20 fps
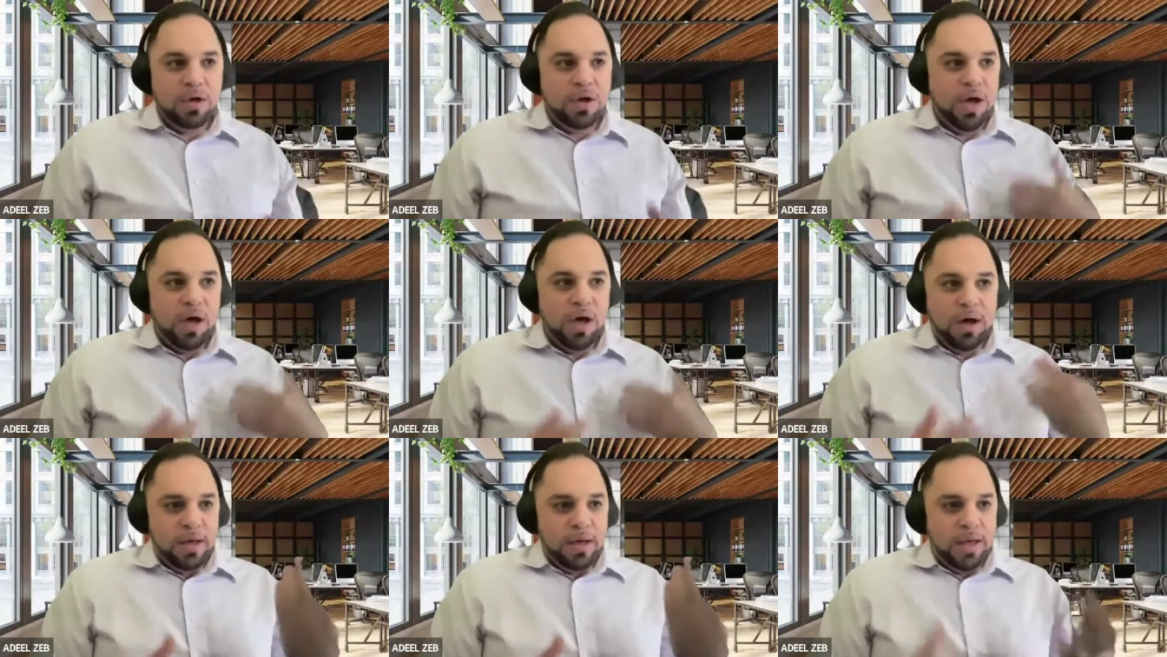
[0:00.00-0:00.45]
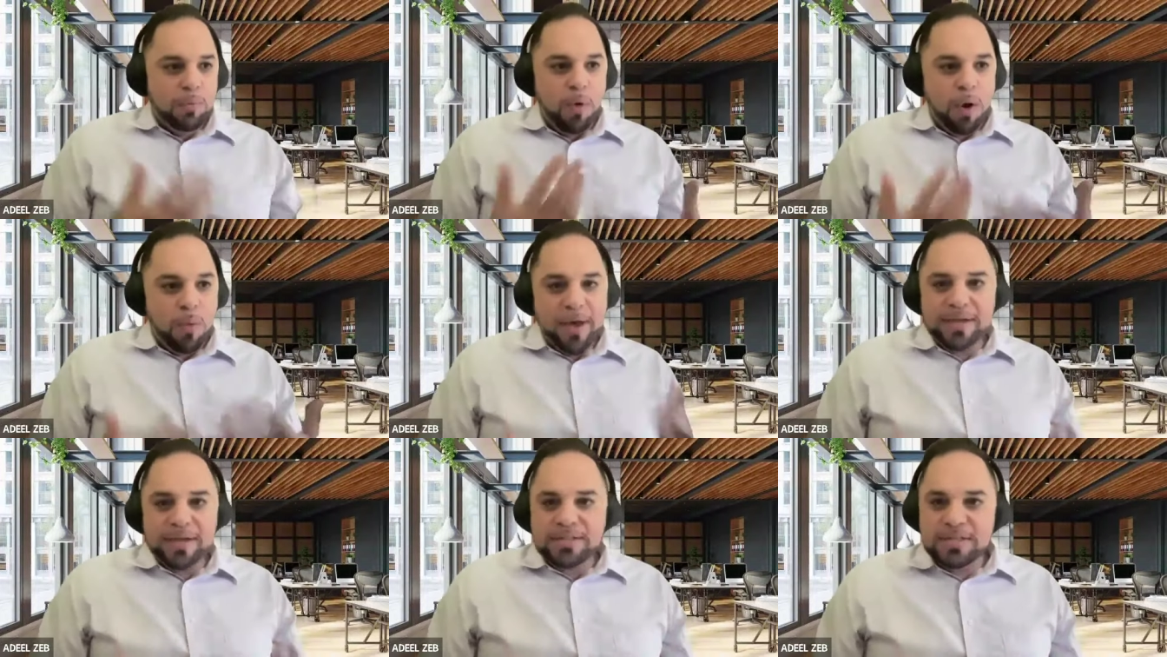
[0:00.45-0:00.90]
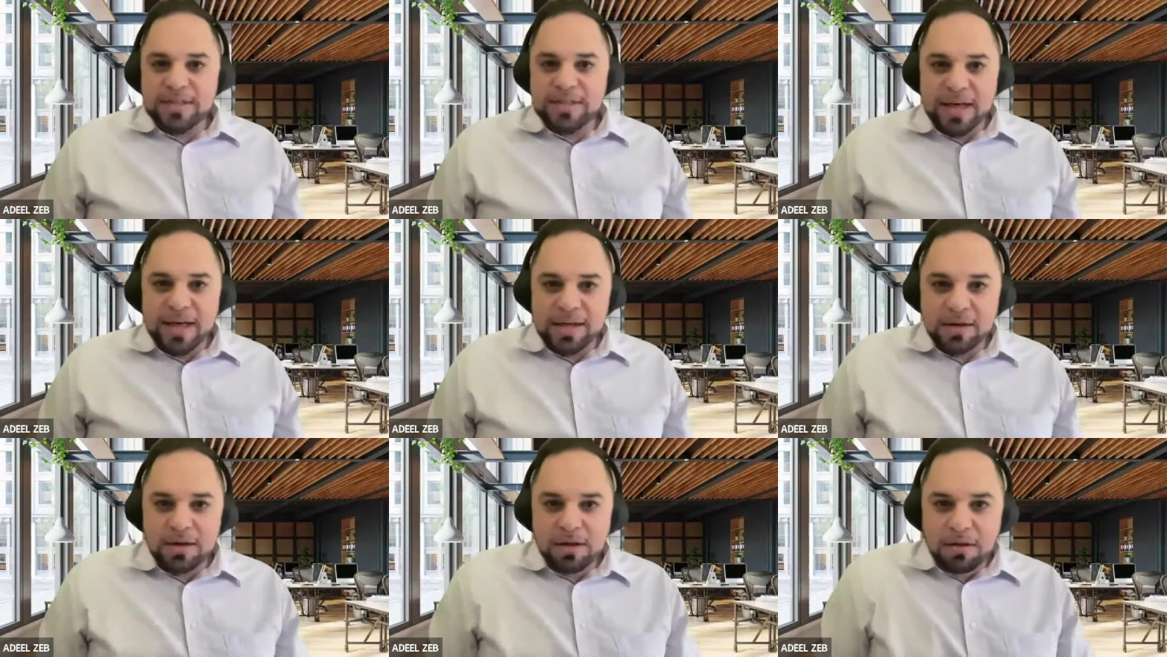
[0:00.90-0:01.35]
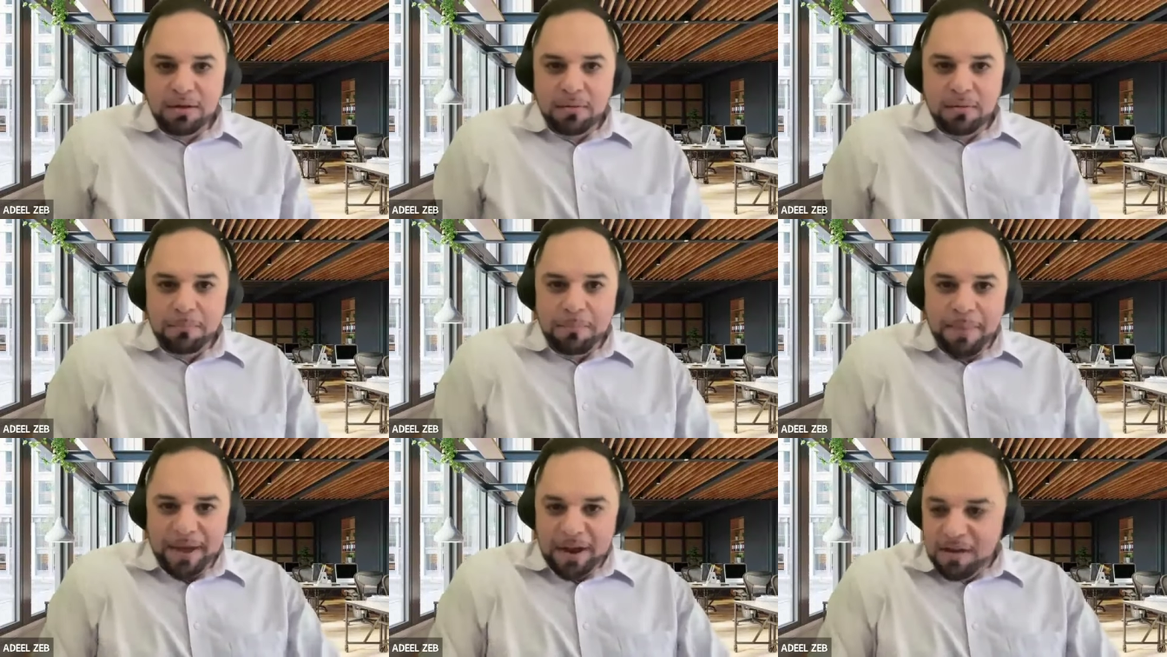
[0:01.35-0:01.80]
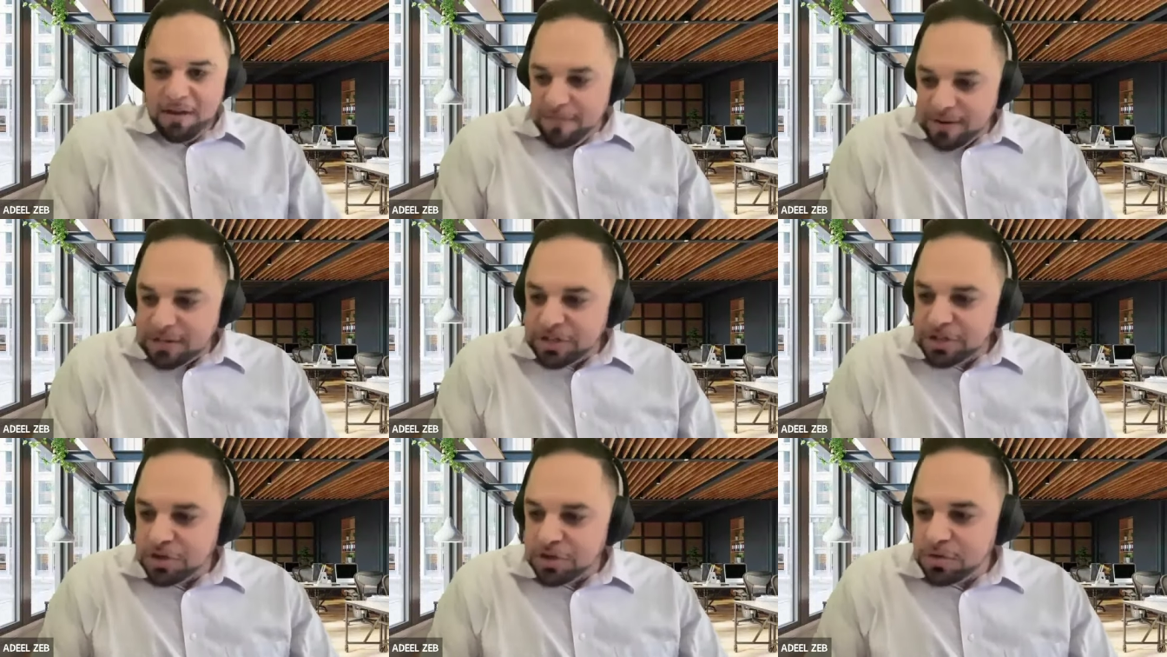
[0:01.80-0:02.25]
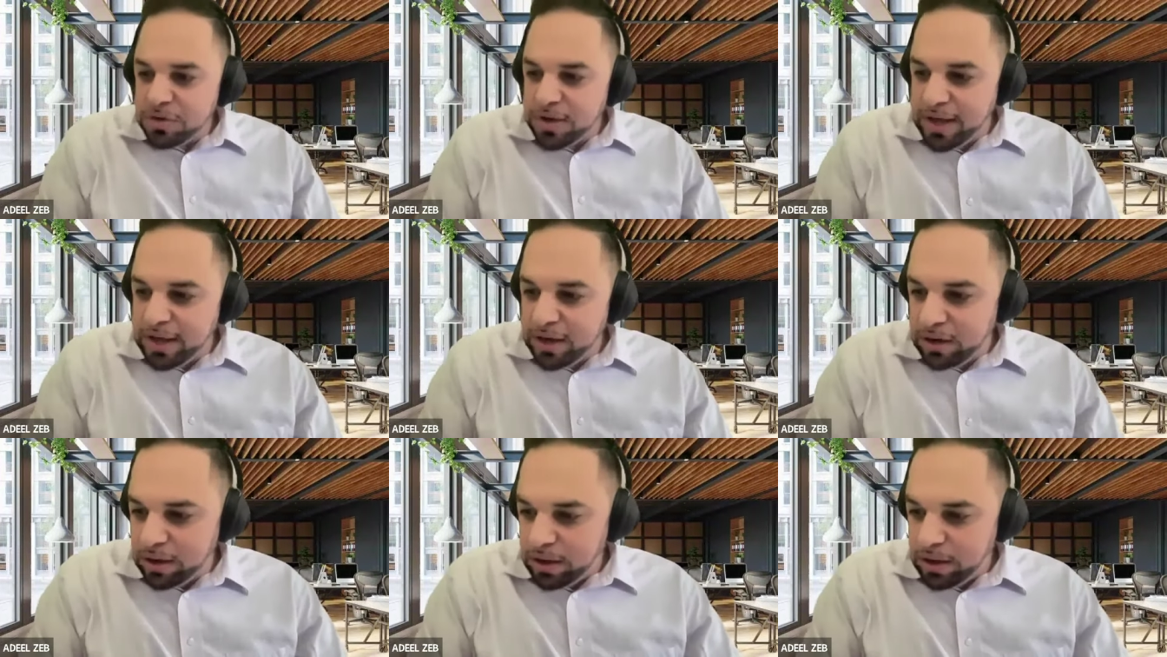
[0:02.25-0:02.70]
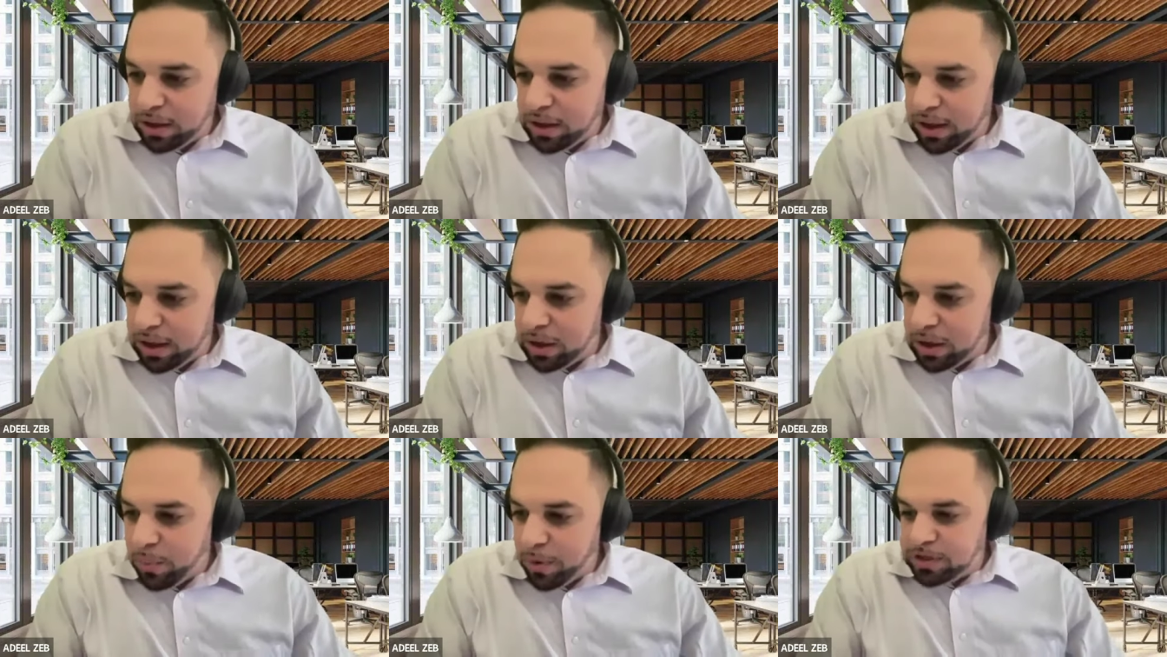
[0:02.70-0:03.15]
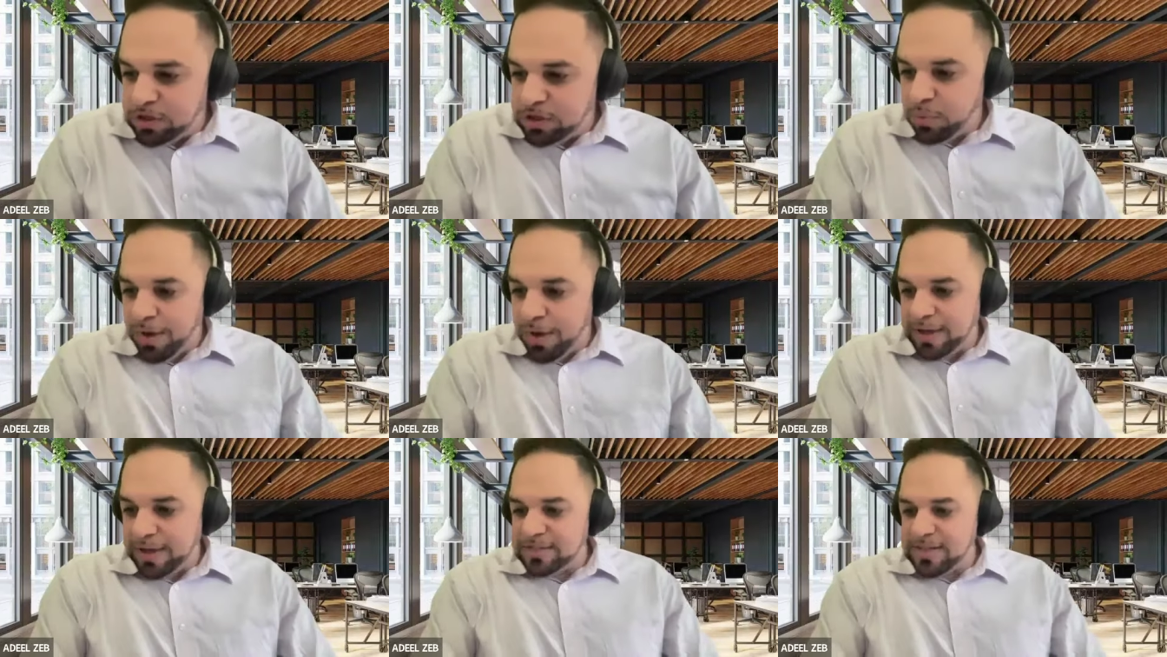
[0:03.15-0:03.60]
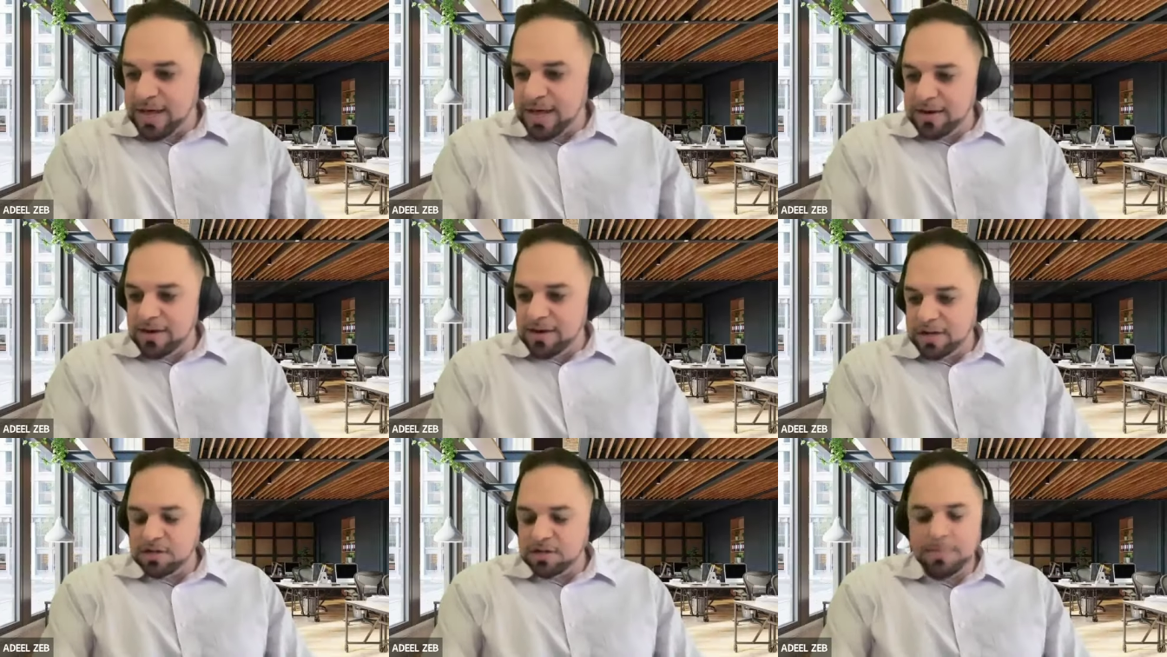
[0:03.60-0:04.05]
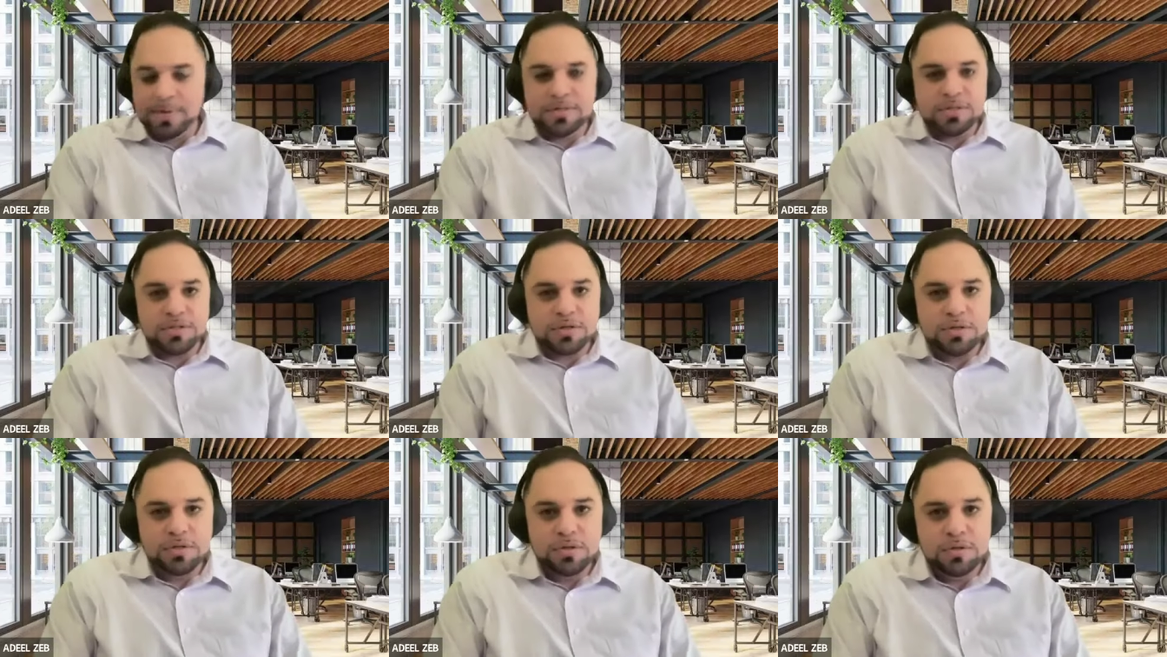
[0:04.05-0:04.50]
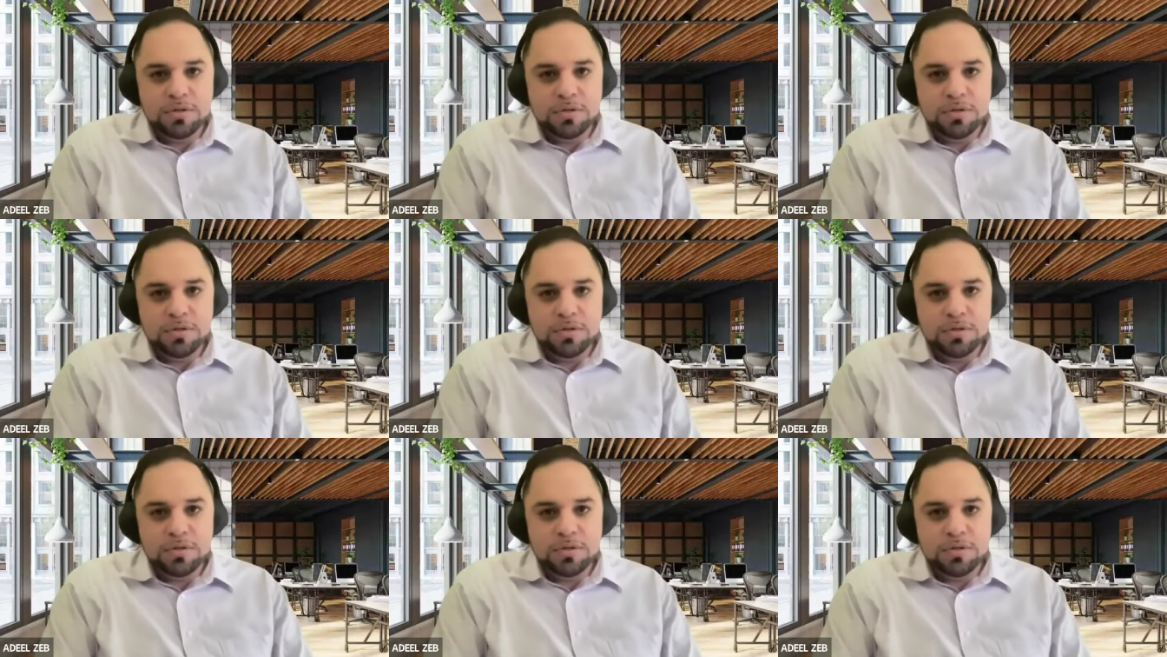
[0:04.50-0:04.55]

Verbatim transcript: Uh, in what ways is that beneficial, and in which ways that detrimental